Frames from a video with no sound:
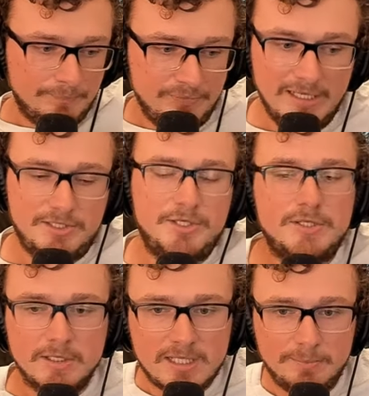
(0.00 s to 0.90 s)
that's
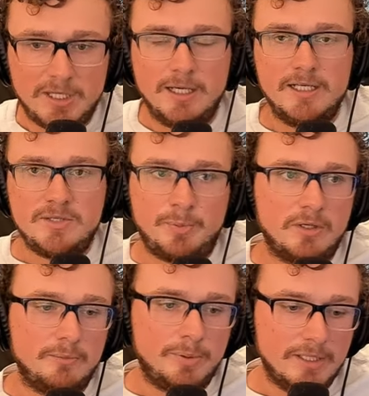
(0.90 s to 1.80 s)
just the tip of the
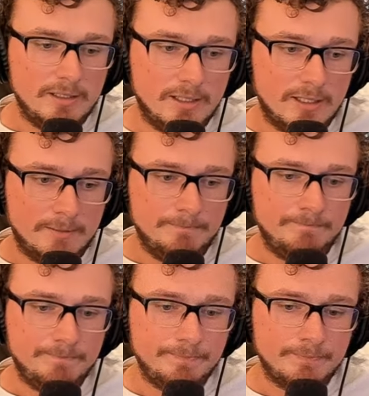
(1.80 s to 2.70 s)
iceberg. But um.
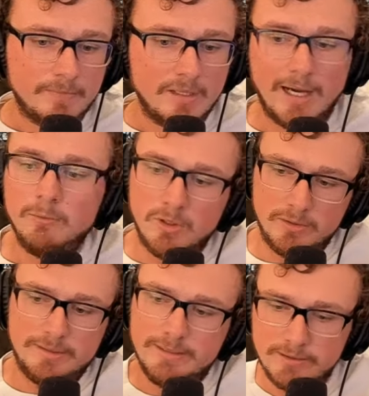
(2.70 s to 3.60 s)
I
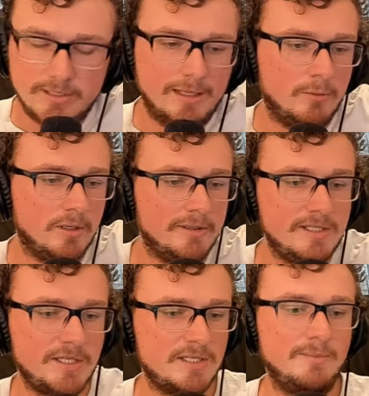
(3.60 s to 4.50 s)
won't, I won't,
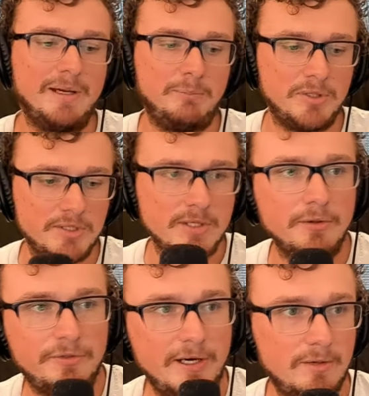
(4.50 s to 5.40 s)
this isn't my
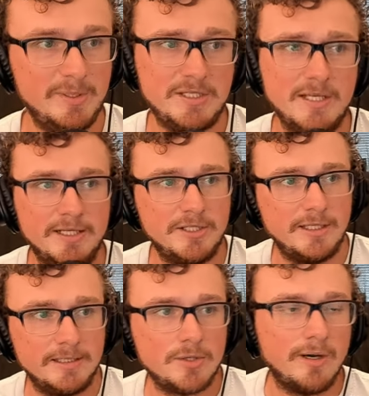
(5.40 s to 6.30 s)
personal therapy
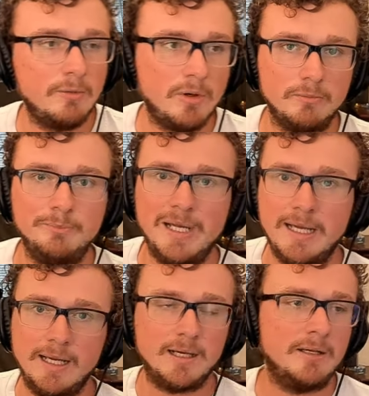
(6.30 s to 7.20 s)
session, so I won't
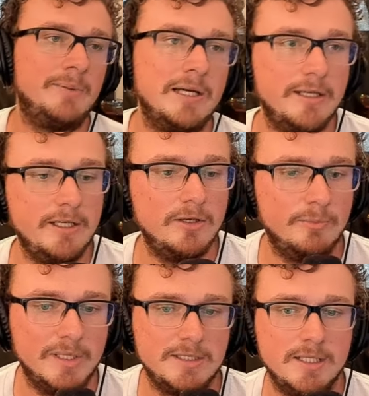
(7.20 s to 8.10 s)
bang on about it here,
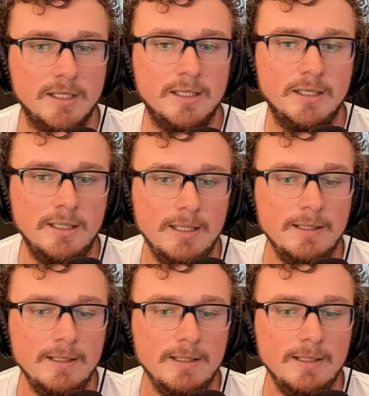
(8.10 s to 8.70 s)
but, uh,